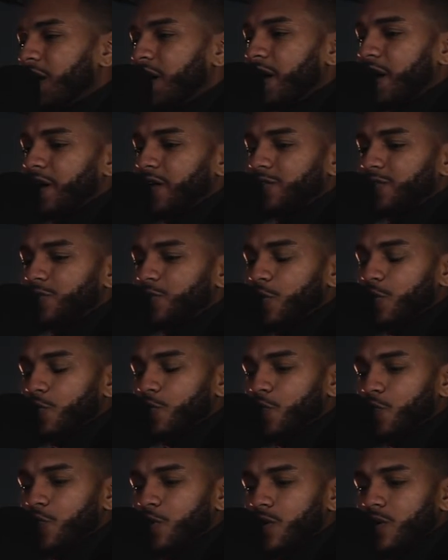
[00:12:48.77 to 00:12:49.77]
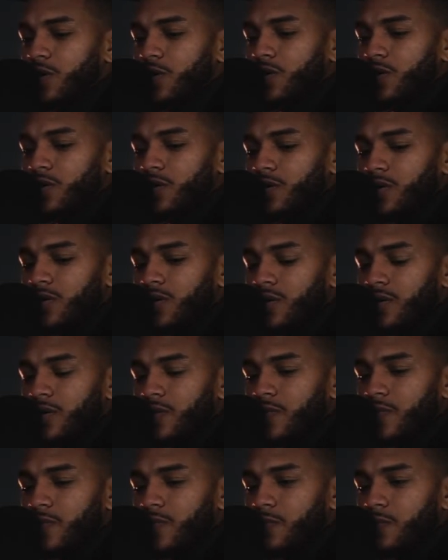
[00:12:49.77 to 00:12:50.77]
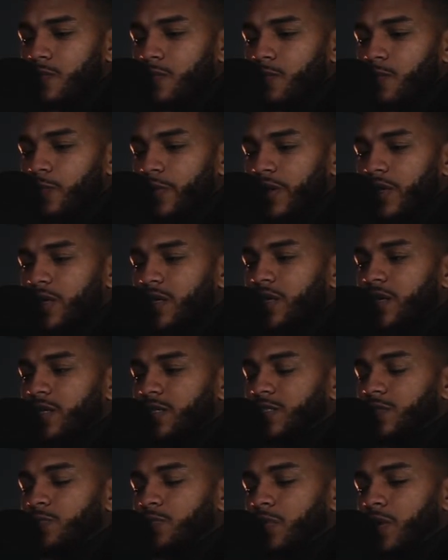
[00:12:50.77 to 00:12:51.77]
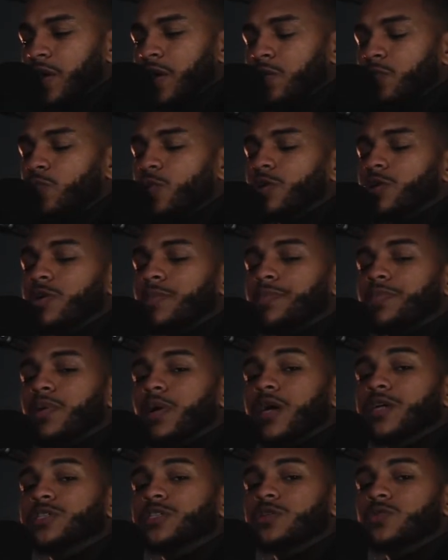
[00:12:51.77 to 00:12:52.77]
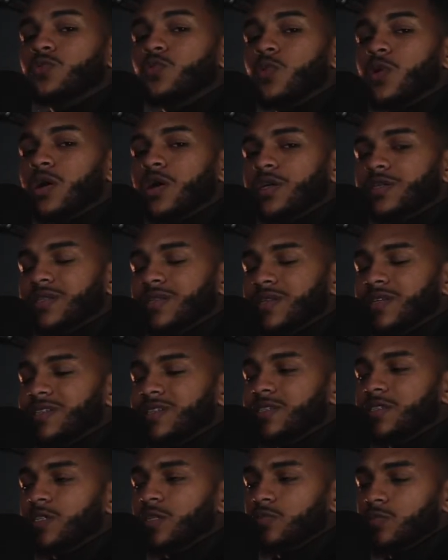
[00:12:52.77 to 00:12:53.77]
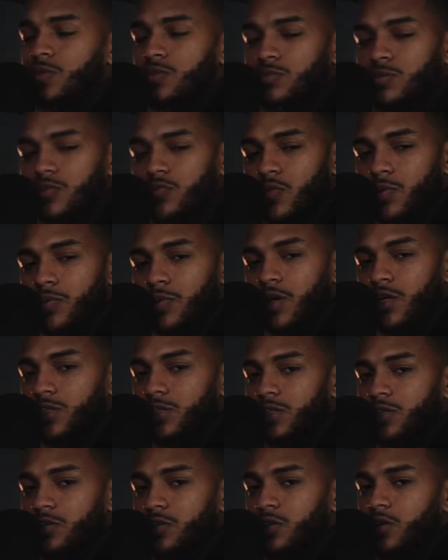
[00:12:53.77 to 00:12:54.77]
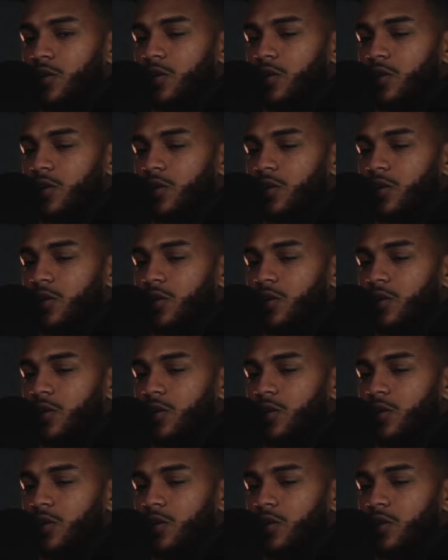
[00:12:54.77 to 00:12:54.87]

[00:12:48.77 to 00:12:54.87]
And so when he explained what depression was and the symptoms of depression